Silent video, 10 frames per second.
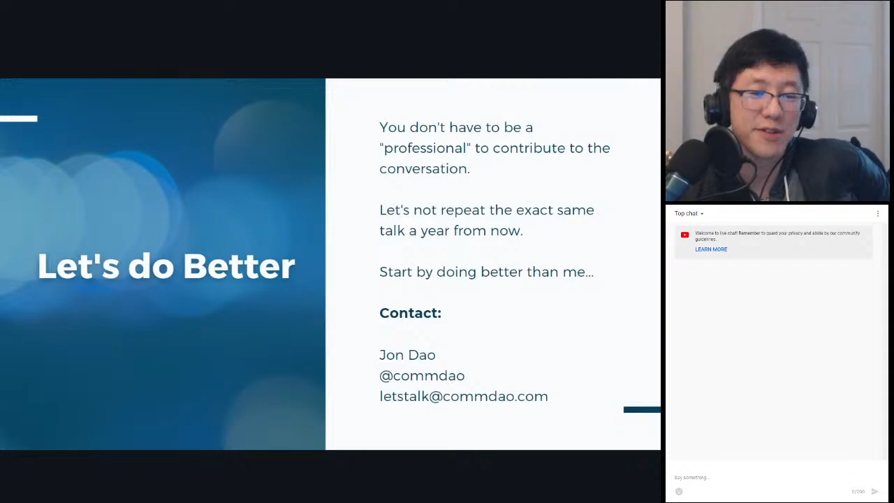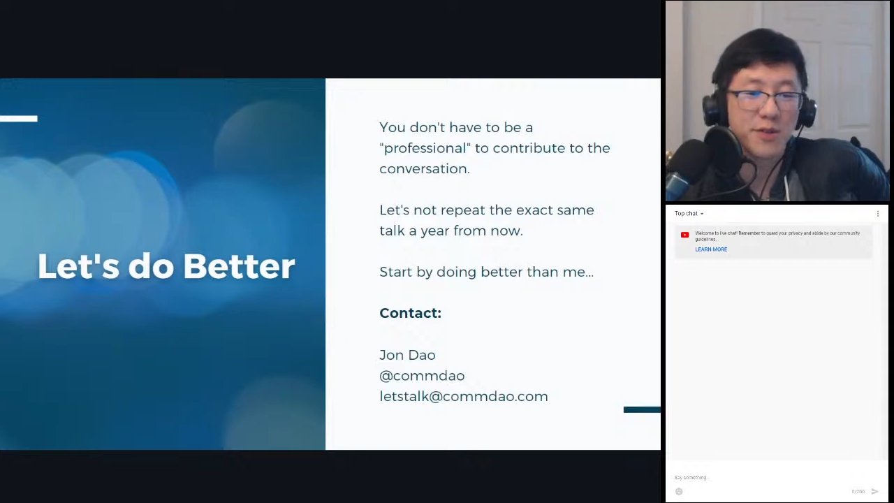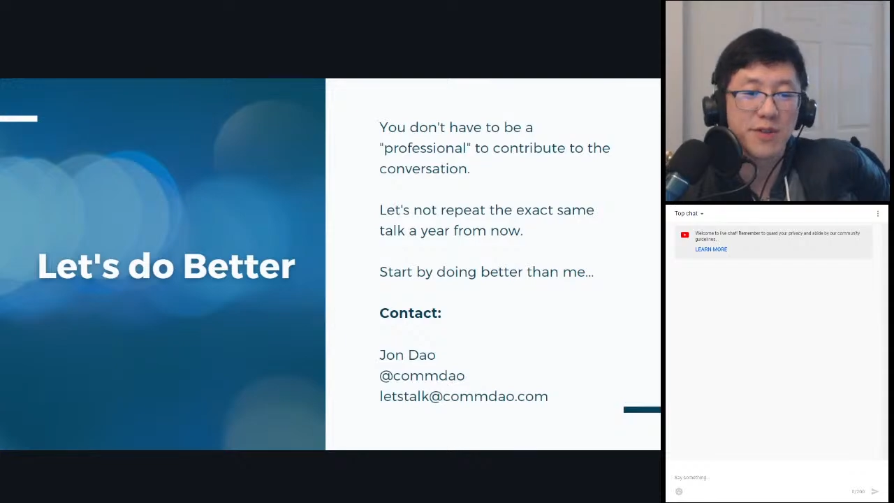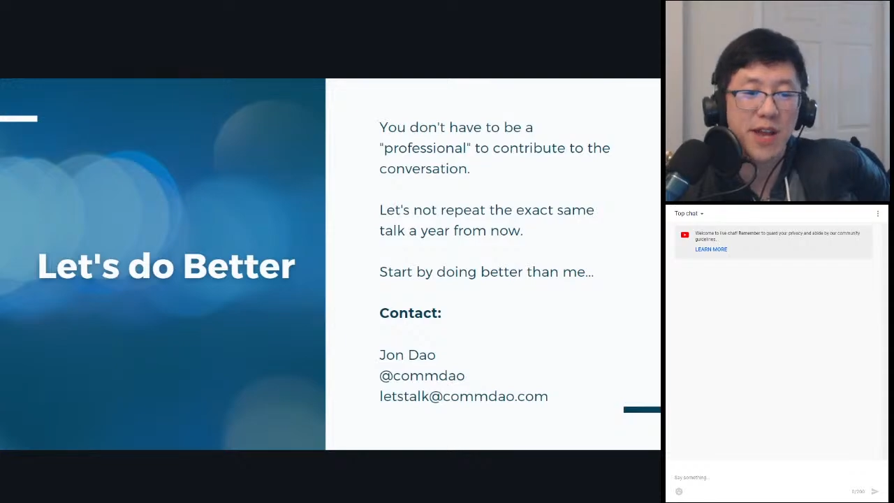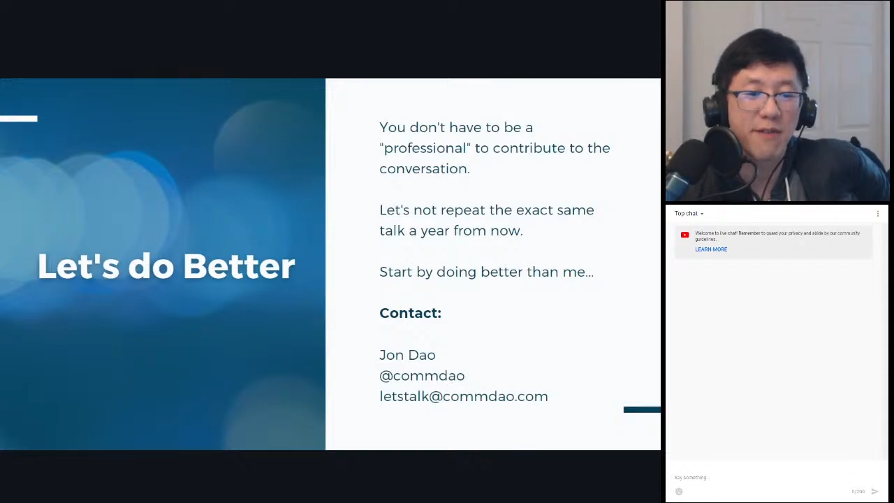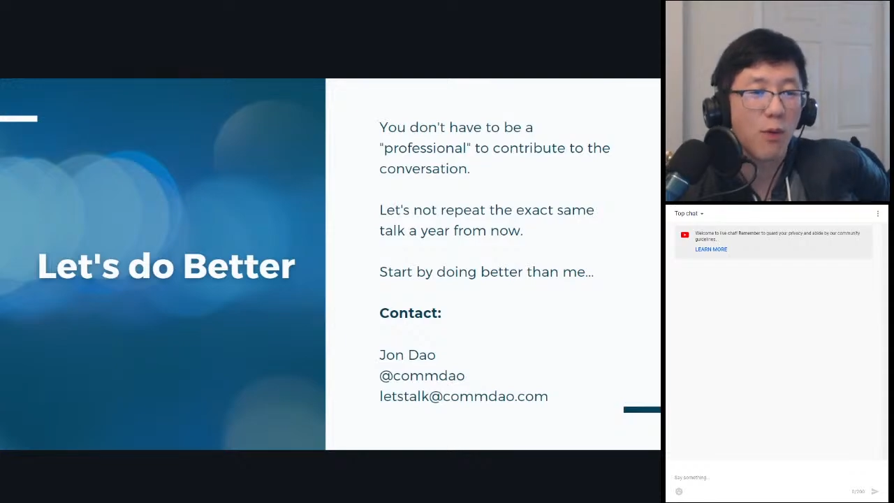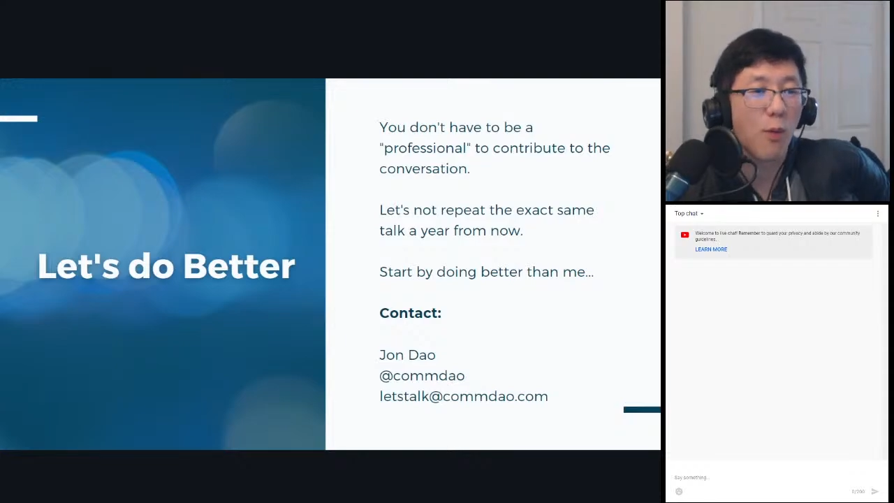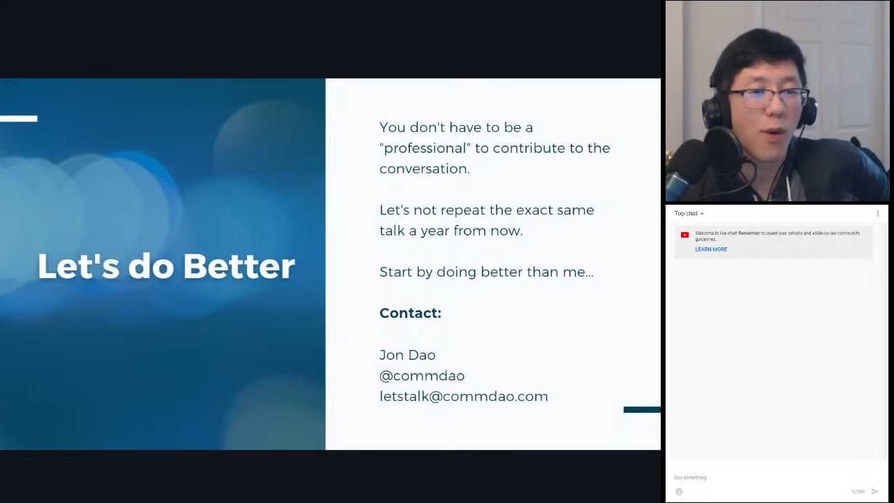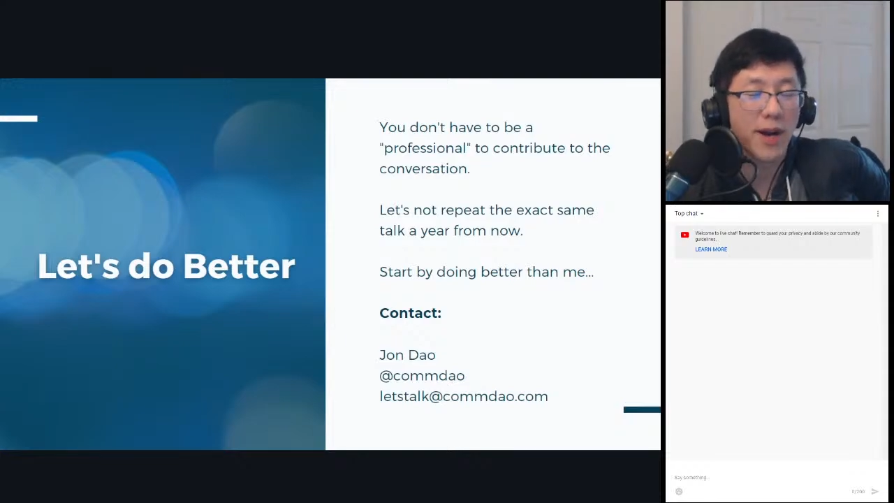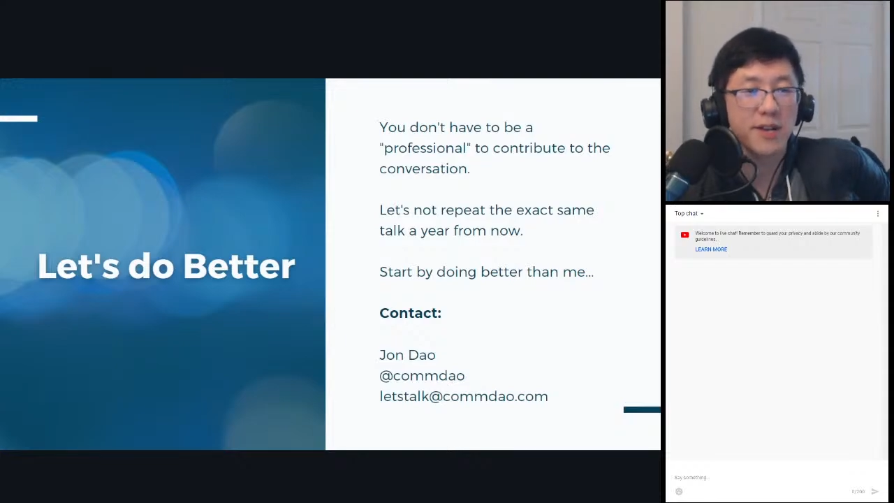who never
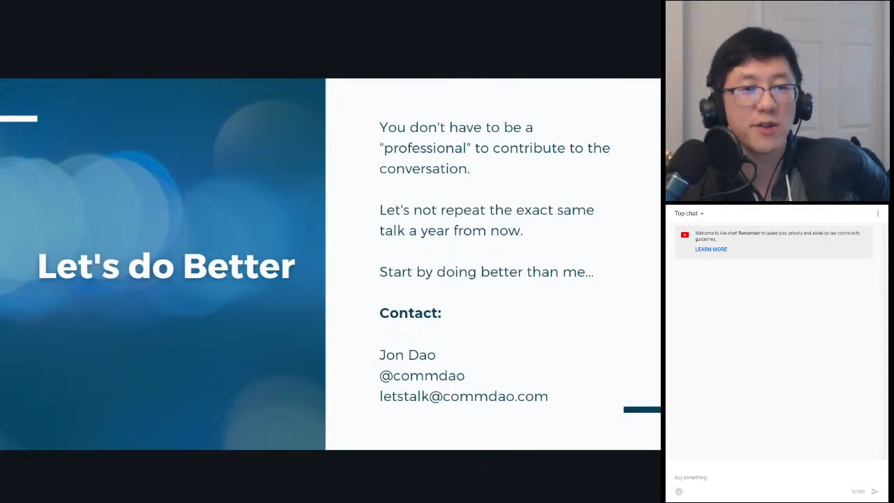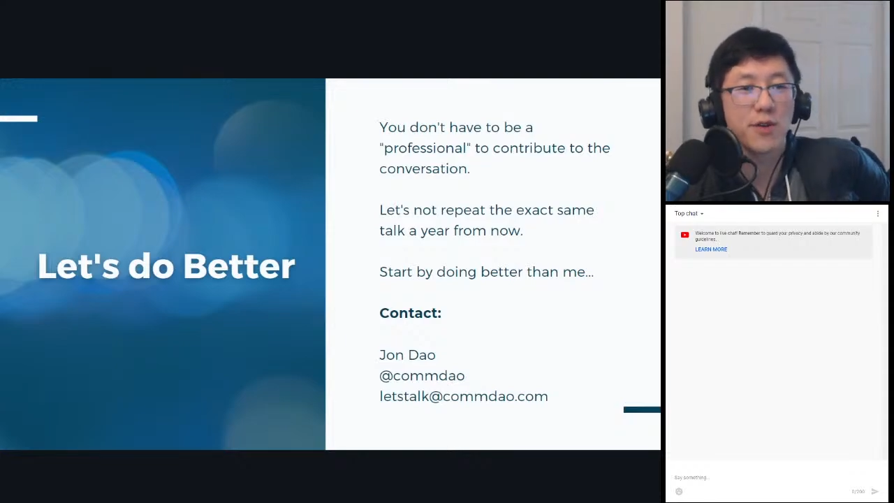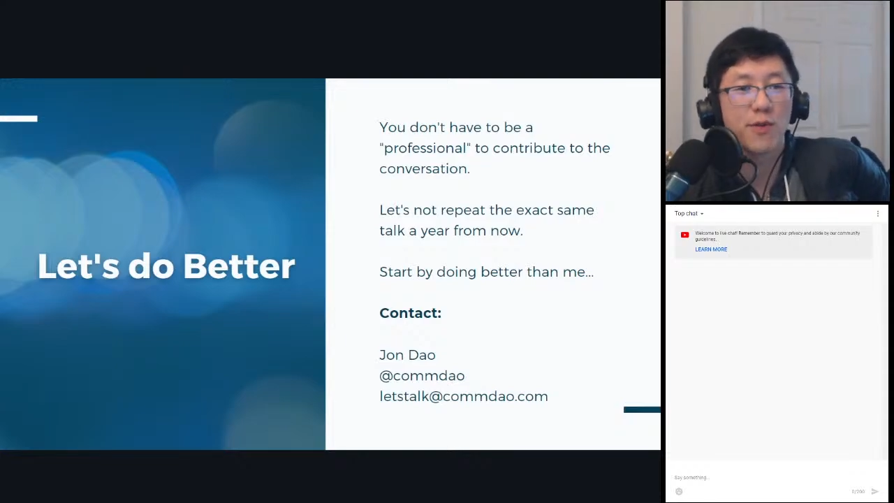want to do a